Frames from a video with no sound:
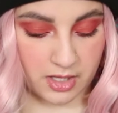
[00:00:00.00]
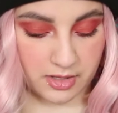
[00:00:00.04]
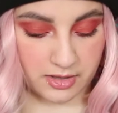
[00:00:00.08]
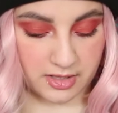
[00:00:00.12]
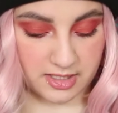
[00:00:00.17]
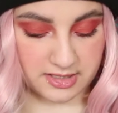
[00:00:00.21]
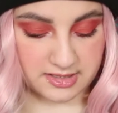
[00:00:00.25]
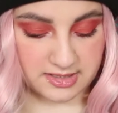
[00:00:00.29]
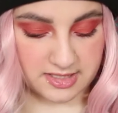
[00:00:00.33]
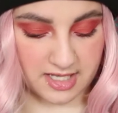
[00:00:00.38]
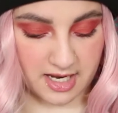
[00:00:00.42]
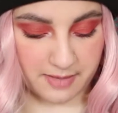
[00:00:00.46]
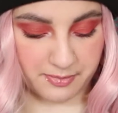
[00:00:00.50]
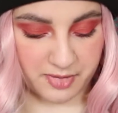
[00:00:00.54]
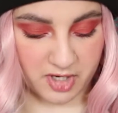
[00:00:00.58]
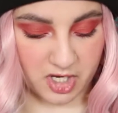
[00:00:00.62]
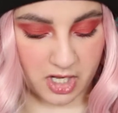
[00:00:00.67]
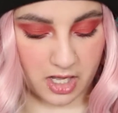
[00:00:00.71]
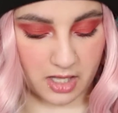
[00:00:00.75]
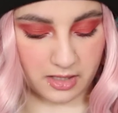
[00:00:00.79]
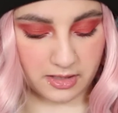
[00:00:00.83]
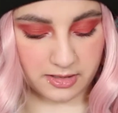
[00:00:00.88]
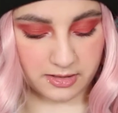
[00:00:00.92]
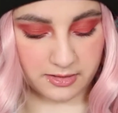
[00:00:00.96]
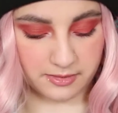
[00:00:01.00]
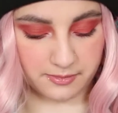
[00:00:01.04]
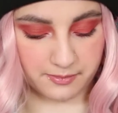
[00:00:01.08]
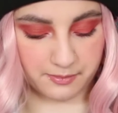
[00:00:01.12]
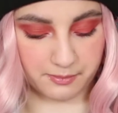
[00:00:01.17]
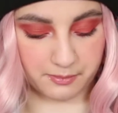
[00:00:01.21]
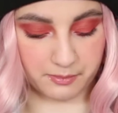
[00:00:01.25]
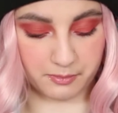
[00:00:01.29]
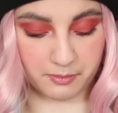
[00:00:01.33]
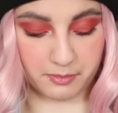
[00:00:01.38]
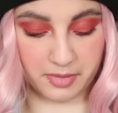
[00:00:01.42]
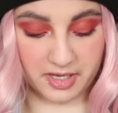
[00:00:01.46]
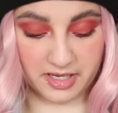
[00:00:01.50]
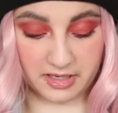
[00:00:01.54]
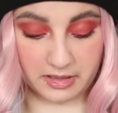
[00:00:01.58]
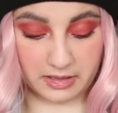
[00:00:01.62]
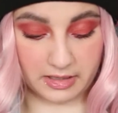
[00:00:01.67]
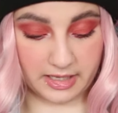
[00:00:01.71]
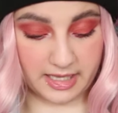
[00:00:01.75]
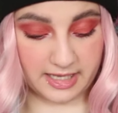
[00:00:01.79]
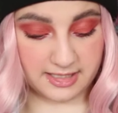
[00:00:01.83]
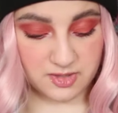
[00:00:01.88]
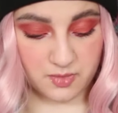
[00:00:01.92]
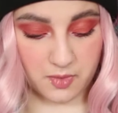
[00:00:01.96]
this type of color, but
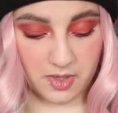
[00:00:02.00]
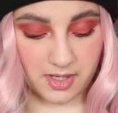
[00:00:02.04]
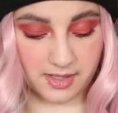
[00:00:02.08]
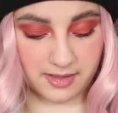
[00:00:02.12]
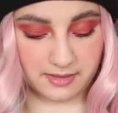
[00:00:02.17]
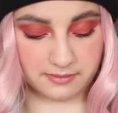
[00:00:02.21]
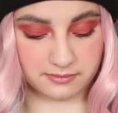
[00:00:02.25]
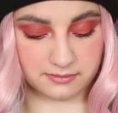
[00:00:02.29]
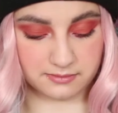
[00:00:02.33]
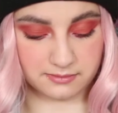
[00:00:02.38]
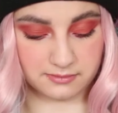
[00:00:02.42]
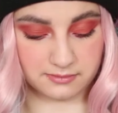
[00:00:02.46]
guess what?